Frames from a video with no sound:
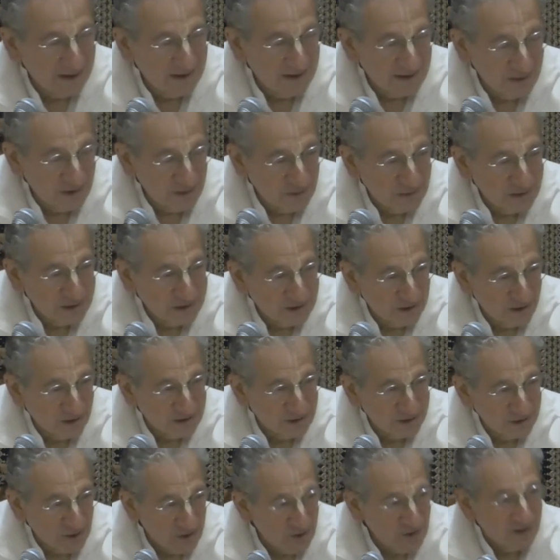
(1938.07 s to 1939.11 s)
And then we
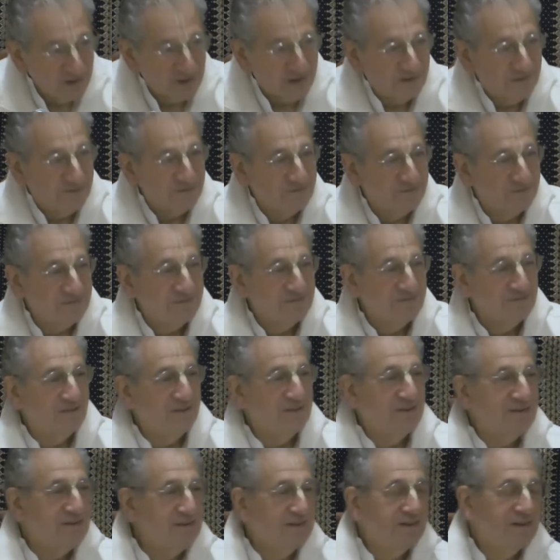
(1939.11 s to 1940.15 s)
start talking,
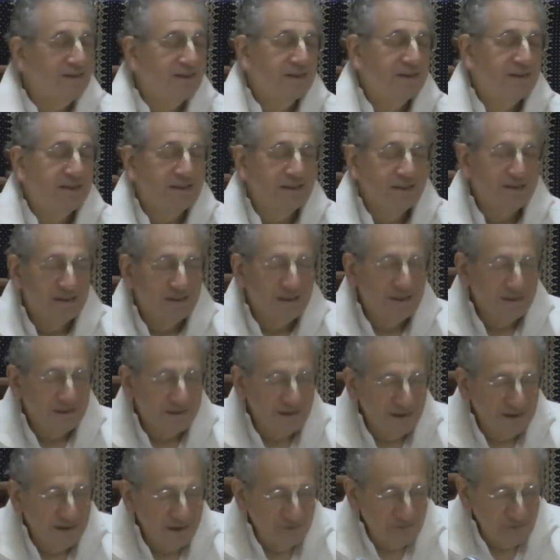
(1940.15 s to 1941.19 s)
right?
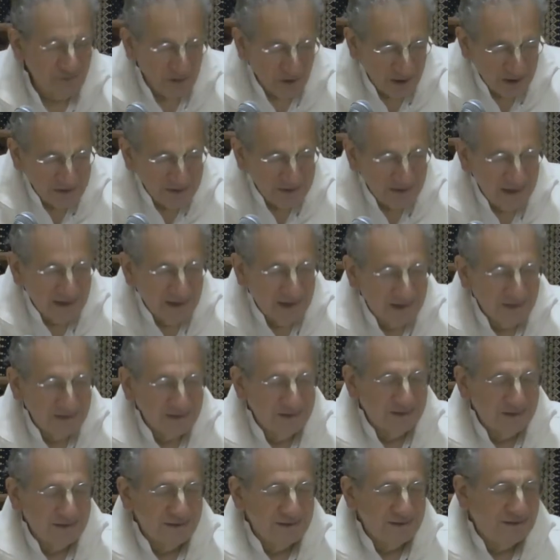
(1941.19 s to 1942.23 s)
And then they find out
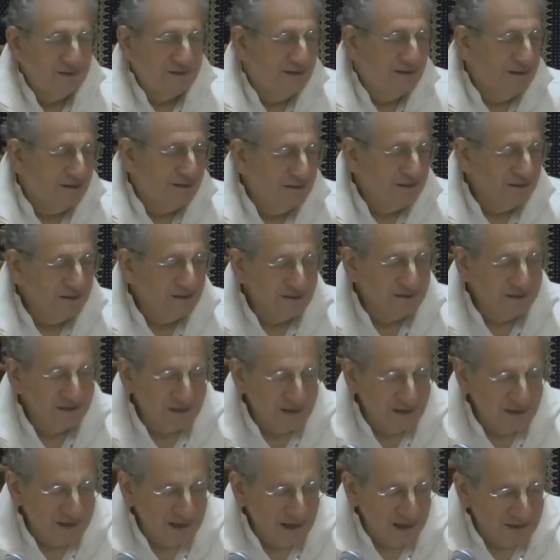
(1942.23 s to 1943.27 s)
that, this is
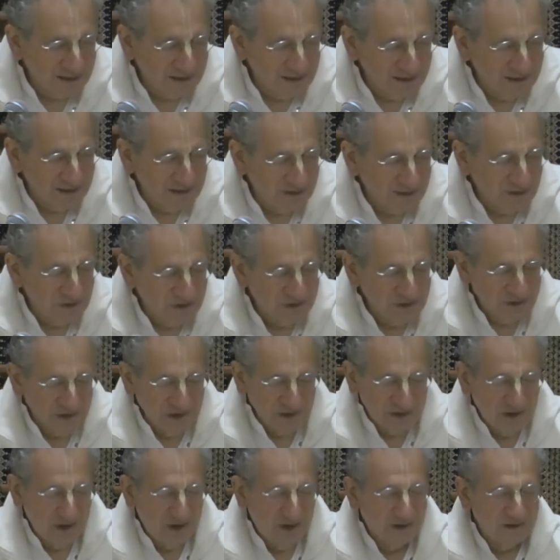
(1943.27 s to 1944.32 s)
connected to Krishna
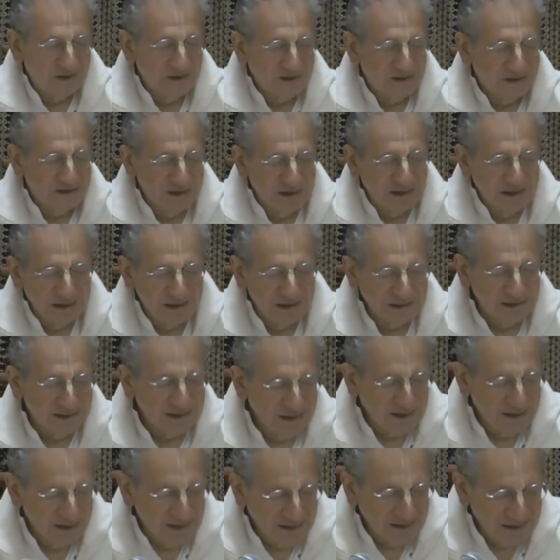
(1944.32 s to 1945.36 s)
consciousness,
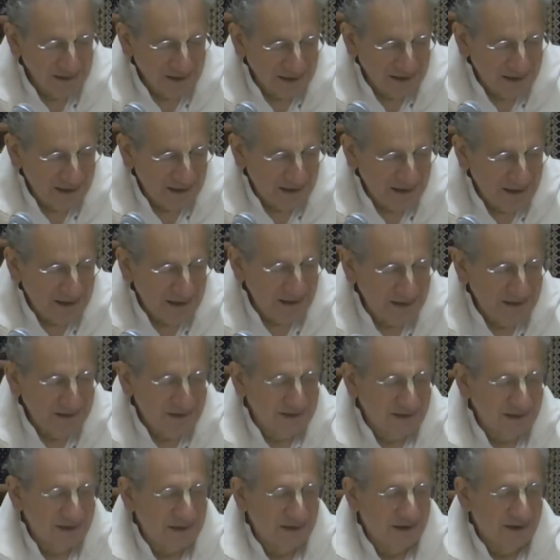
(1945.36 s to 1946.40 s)
and
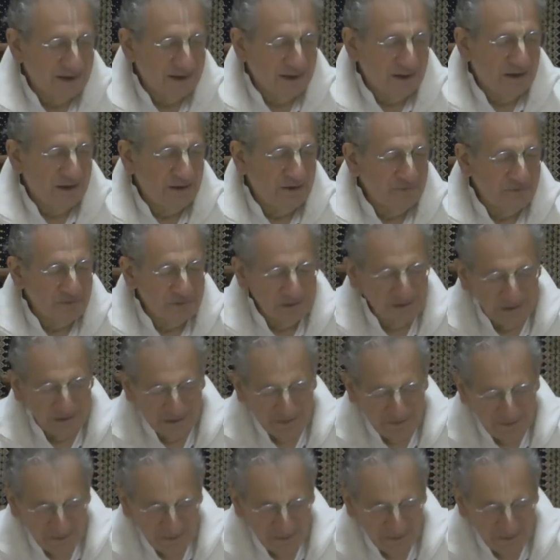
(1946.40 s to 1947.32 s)
they can come and